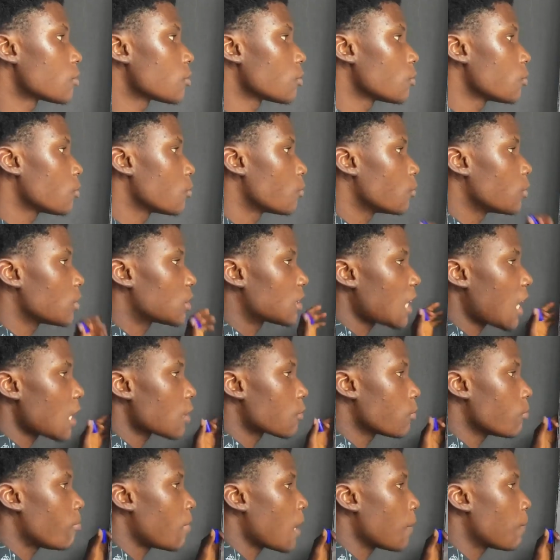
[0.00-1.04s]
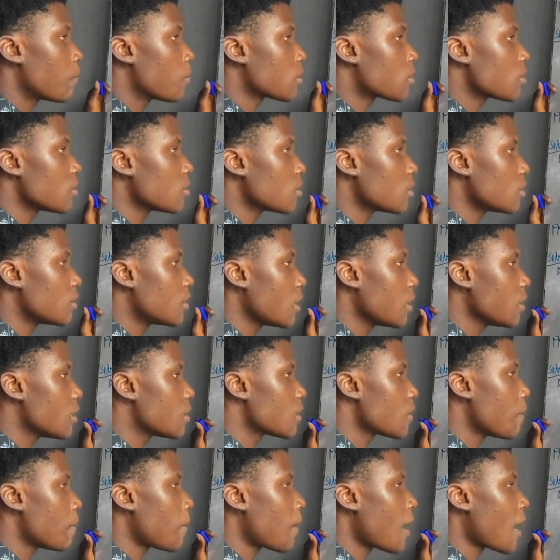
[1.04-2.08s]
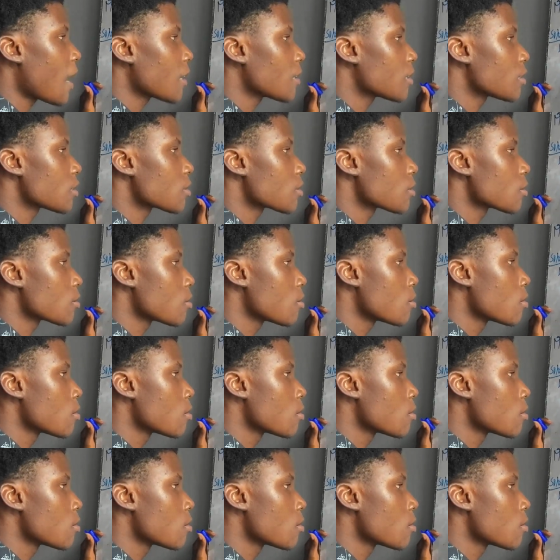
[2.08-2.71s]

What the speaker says: So we start by putting the date March